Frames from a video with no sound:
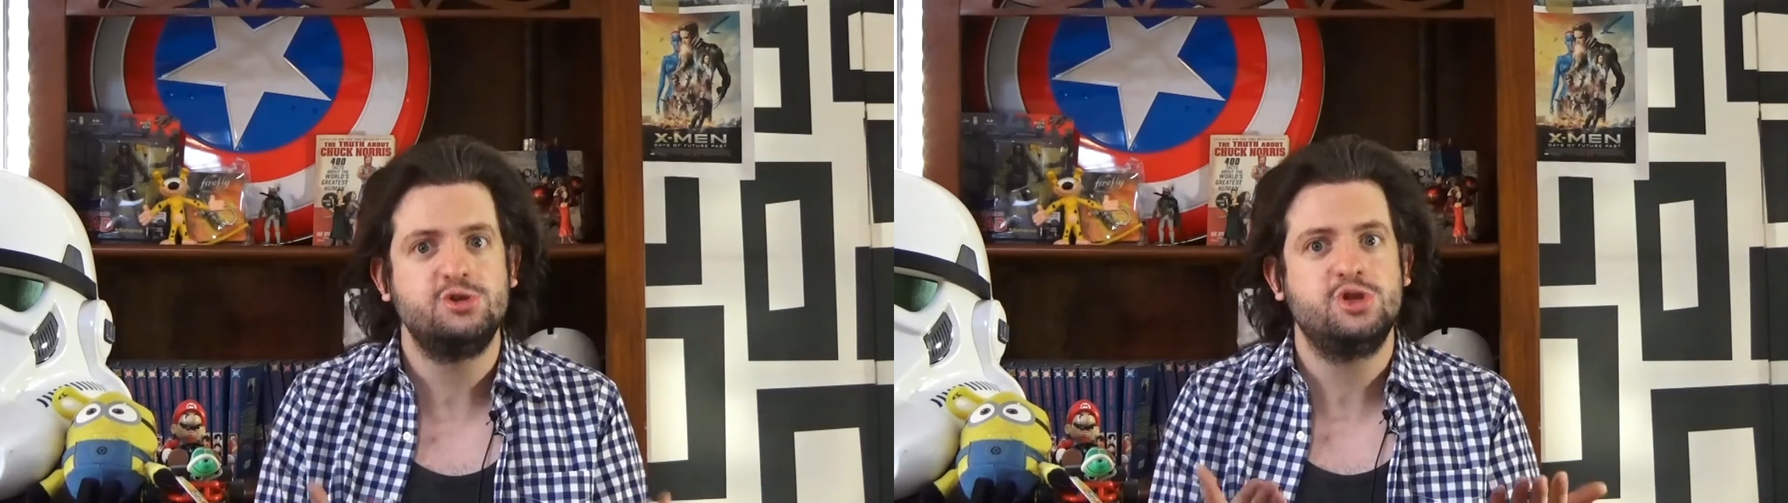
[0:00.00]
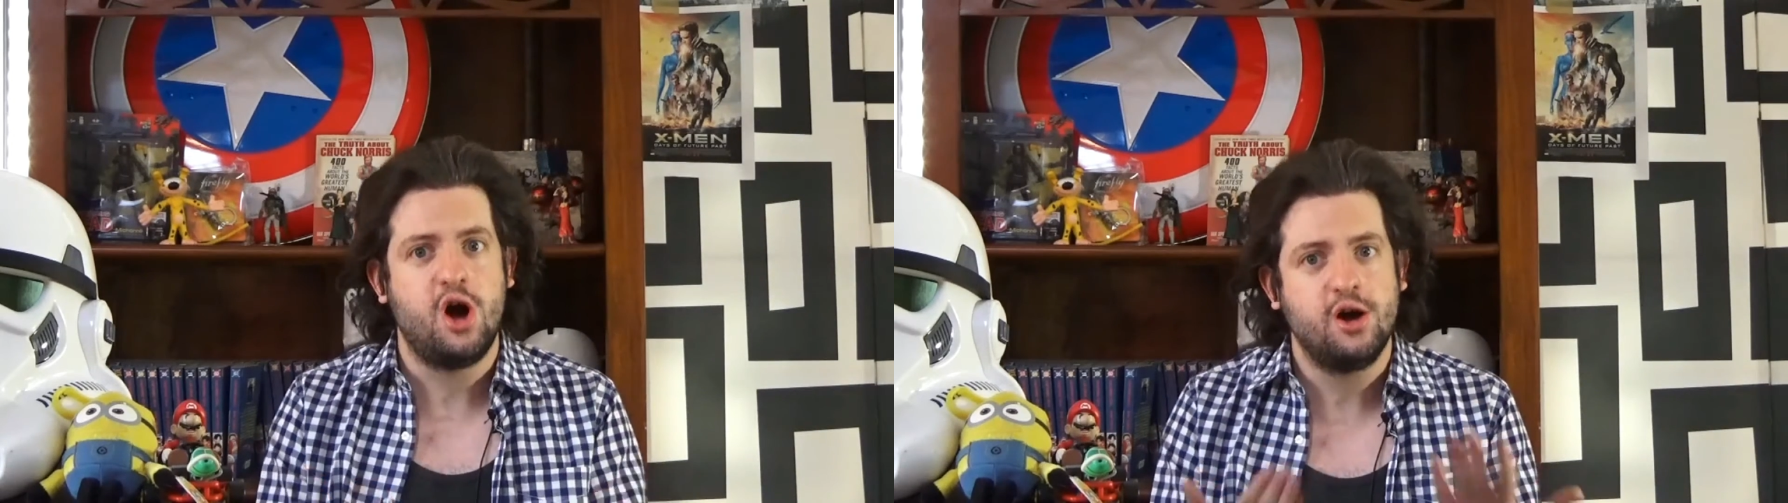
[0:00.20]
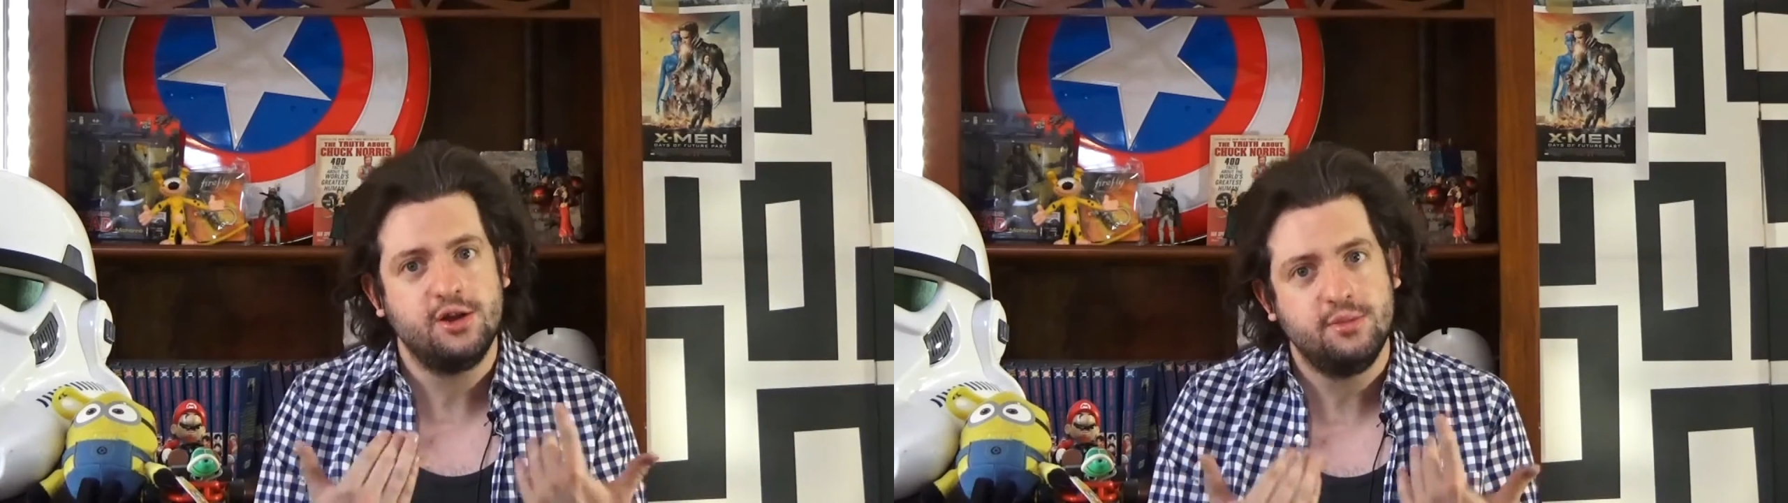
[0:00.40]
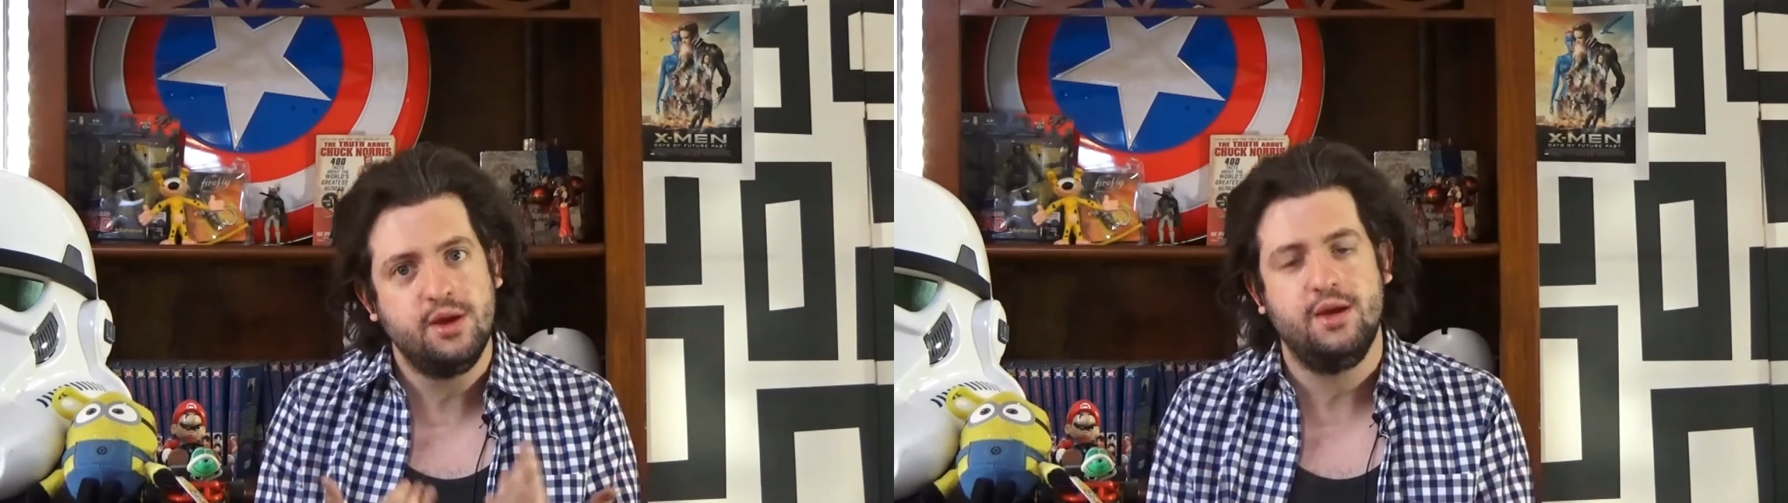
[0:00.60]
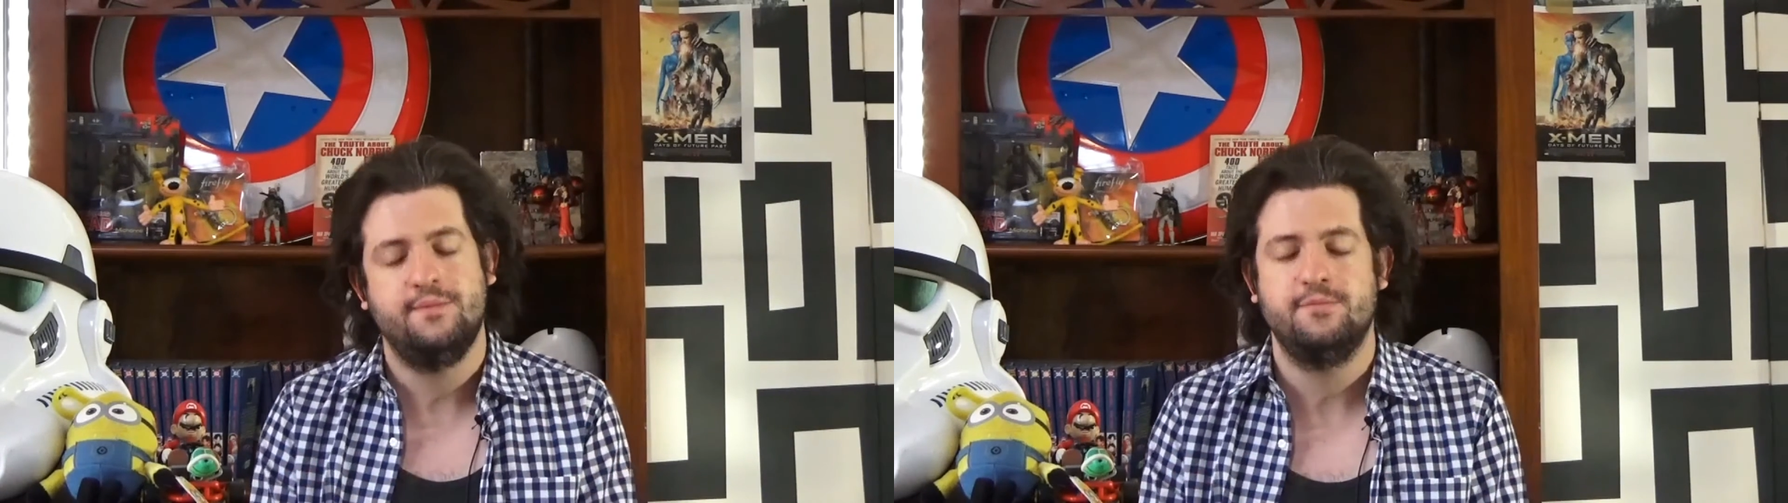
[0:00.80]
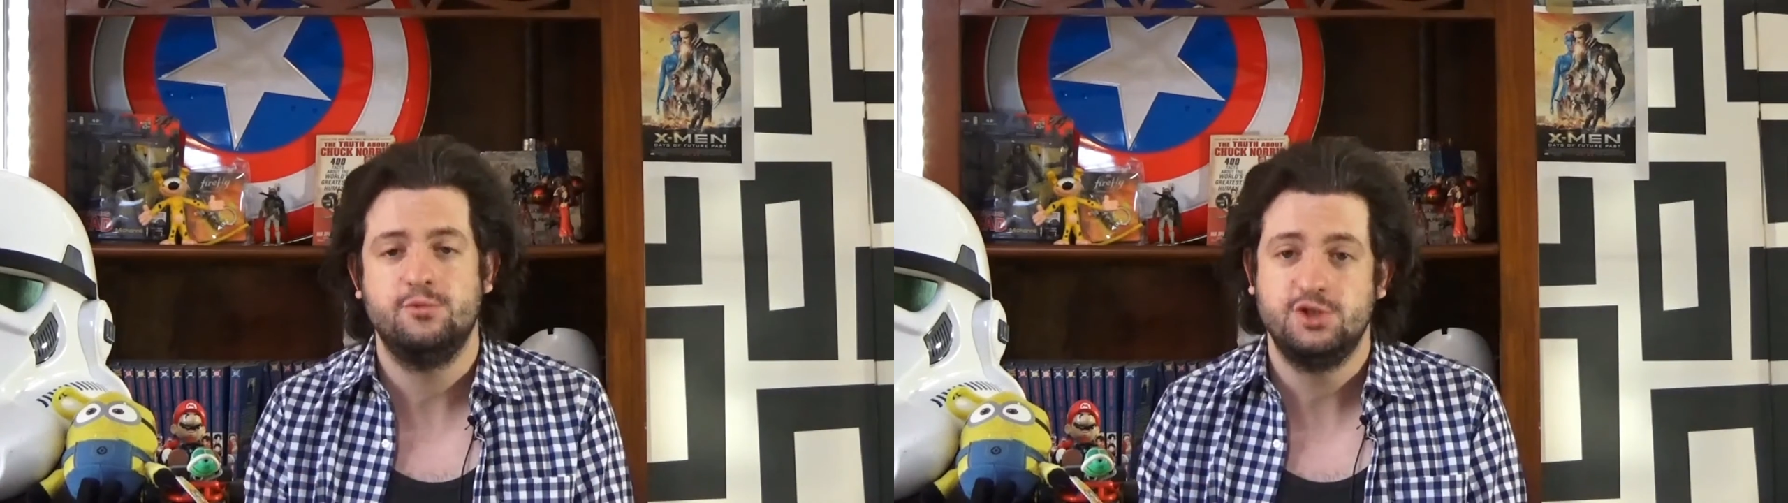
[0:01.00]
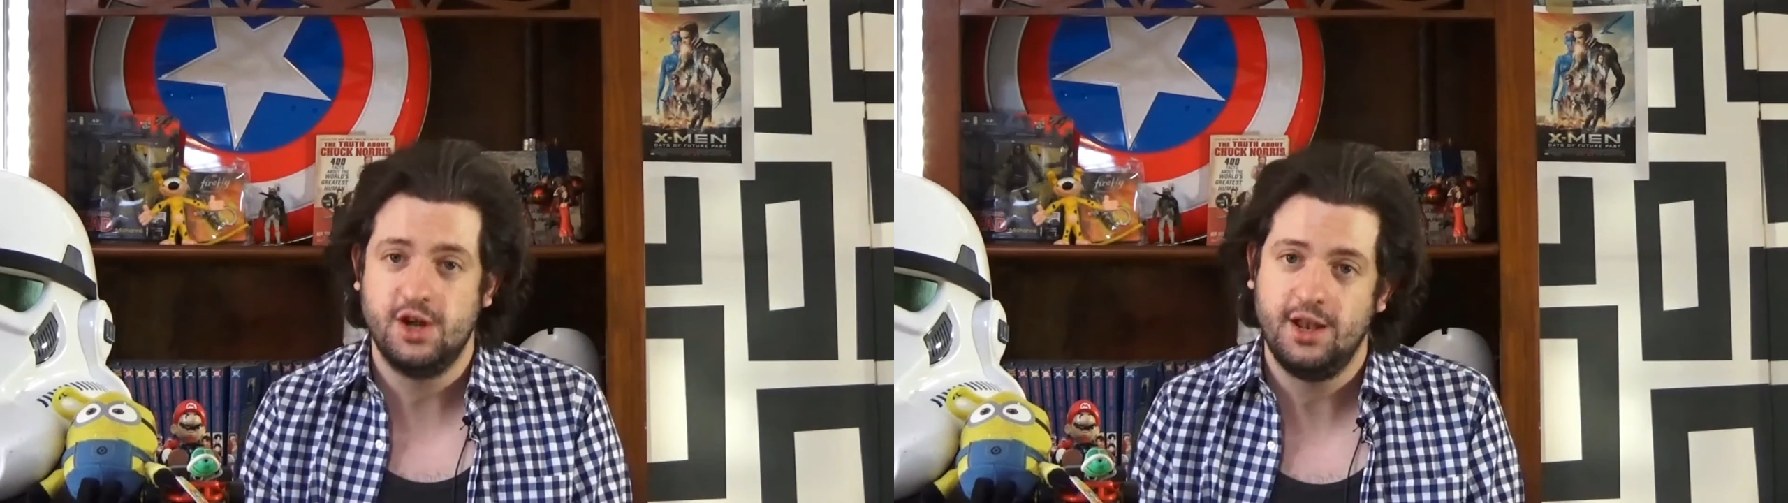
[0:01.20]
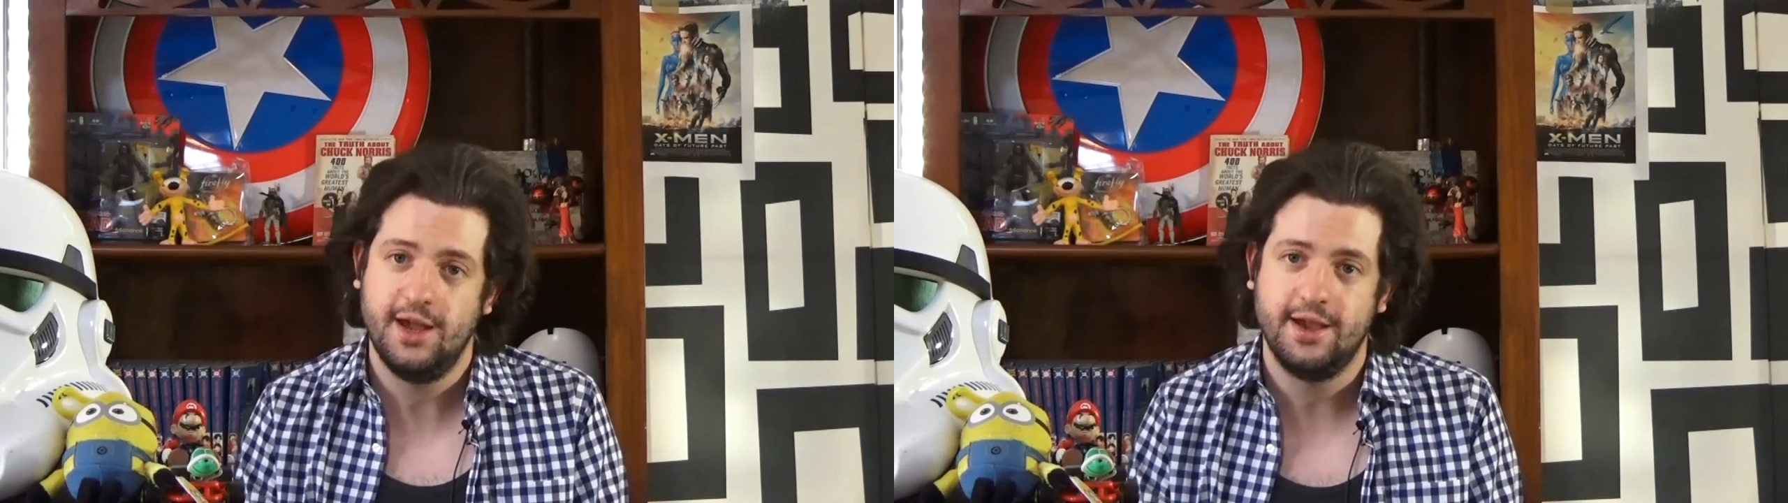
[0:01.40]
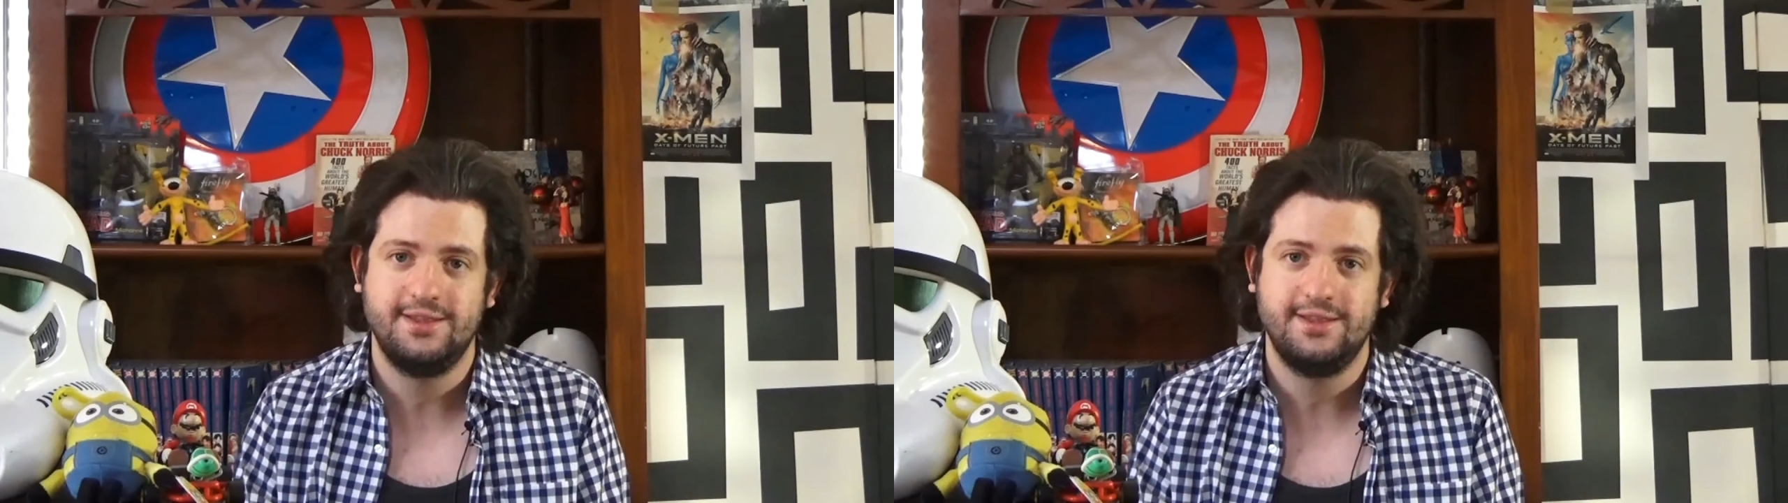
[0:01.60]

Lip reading: talking to me, which I like.